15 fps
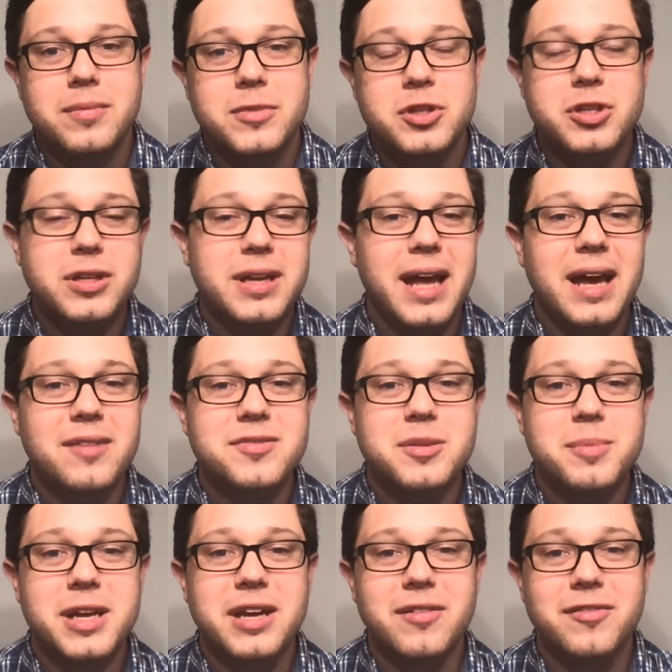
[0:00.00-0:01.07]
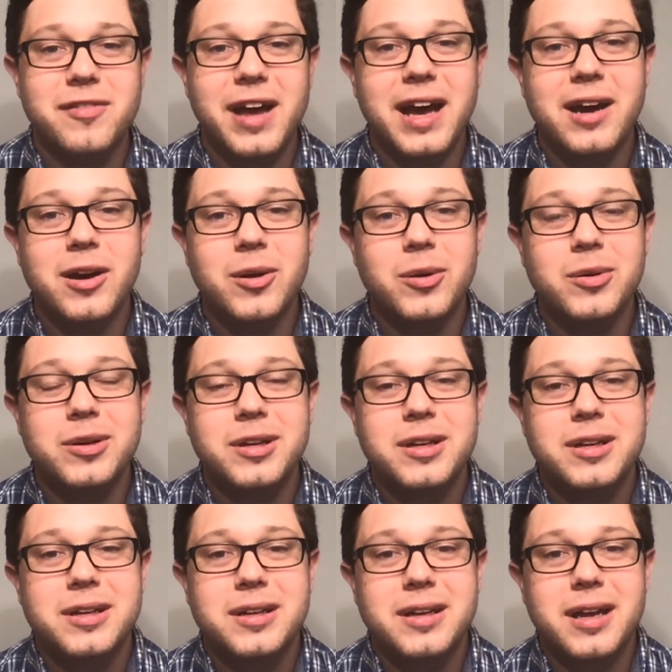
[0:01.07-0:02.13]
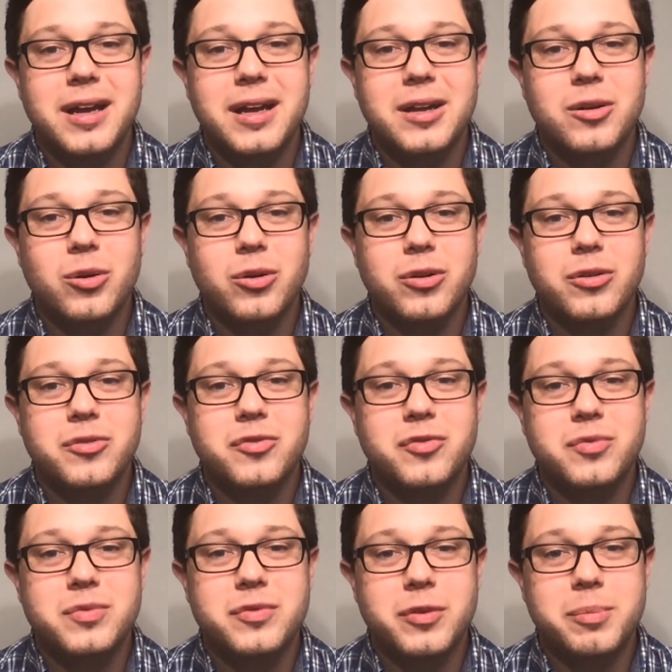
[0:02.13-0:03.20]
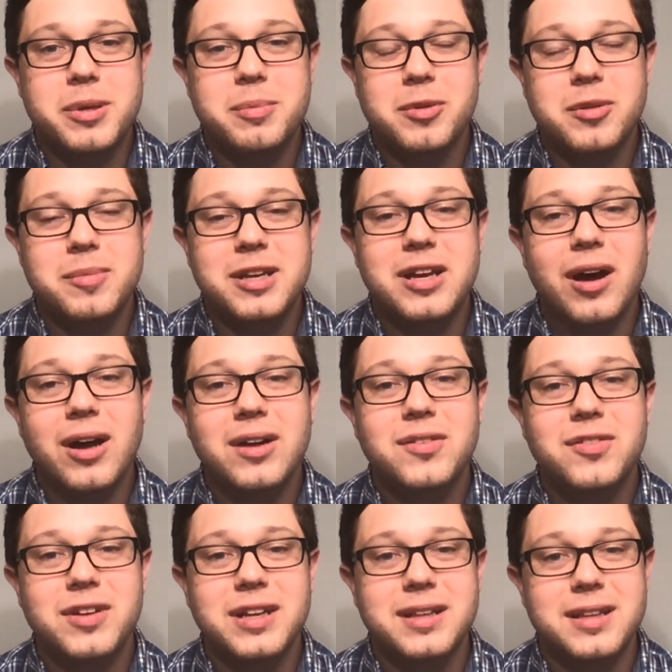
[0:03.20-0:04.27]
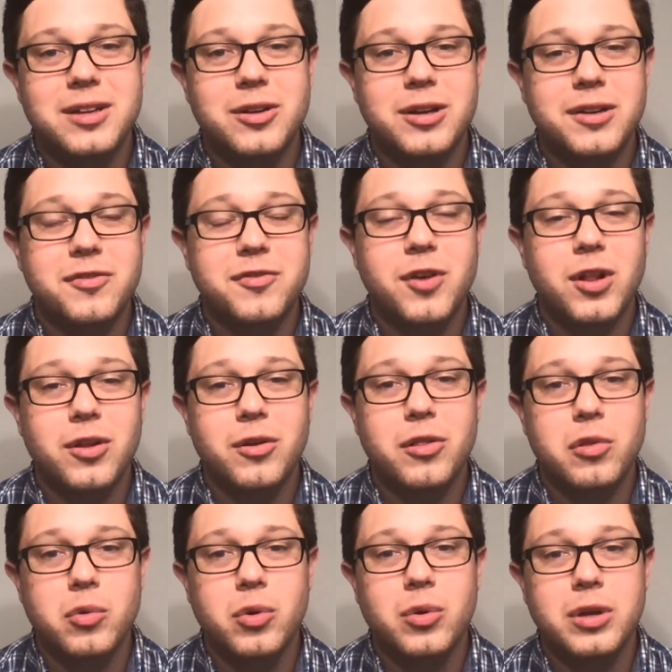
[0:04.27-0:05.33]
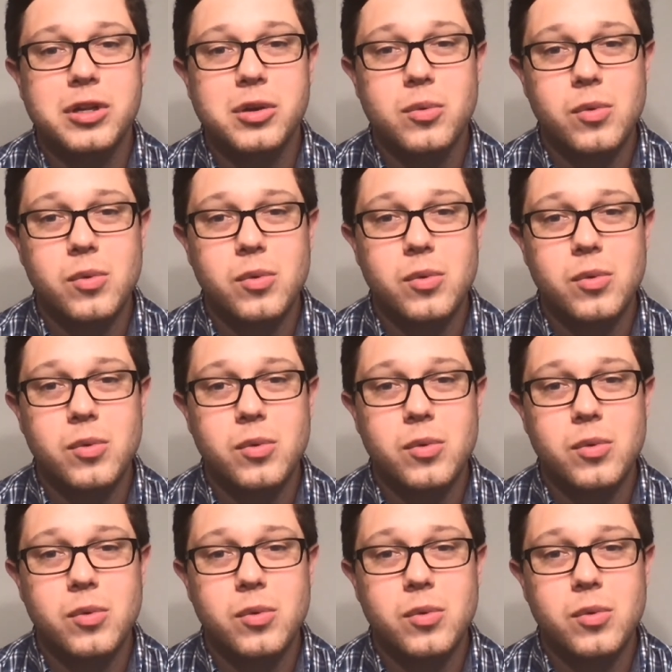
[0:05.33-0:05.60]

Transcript: You shouldn't have to make a vow uh, in order for people to be confident that you're going to follow through on your